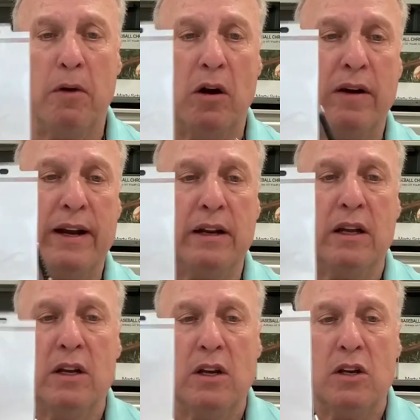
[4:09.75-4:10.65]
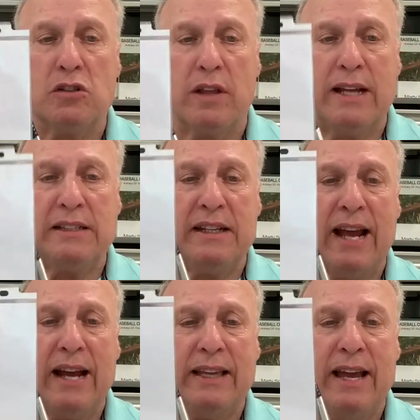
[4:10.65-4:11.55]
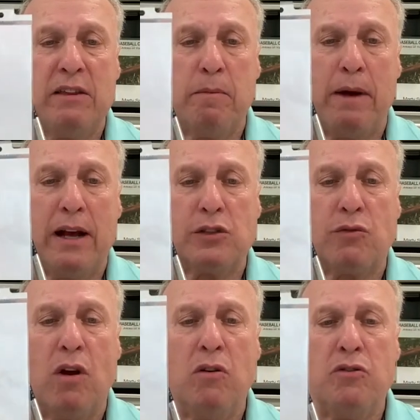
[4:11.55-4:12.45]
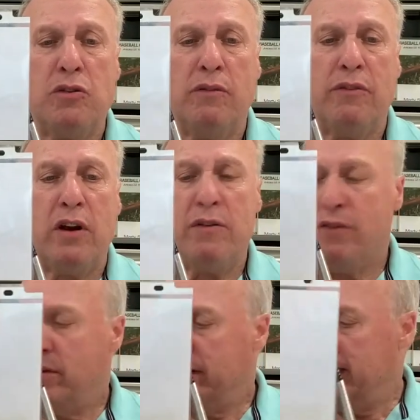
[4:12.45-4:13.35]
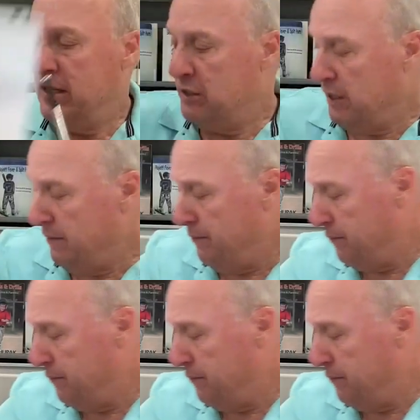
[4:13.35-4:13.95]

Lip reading: All right, so that's the knock down the box throwing drill, very, very easy.